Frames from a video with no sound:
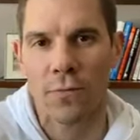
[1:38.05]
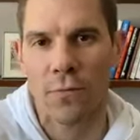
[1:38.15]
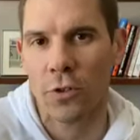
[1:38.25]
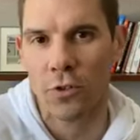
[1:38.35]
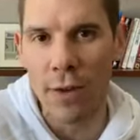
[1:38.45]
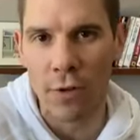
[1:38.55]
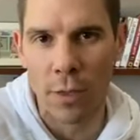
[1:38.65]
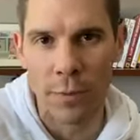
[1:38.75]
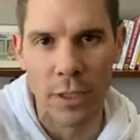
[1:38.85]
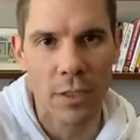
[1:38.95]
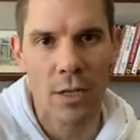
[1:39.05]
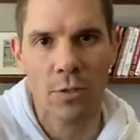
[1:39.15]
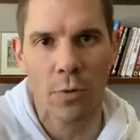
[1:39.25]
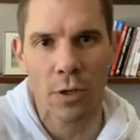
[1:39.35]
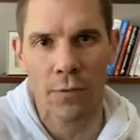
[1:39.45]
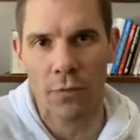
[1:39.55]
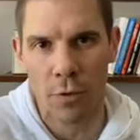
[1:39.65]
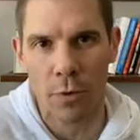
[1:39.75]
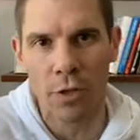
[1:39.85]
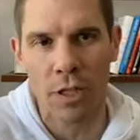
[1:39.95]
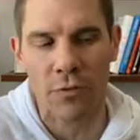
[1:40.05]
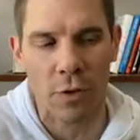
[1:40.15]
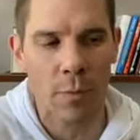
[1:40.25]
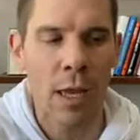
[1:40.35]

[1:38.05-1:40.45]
for the travel companies? How'd you market for your marketing firm?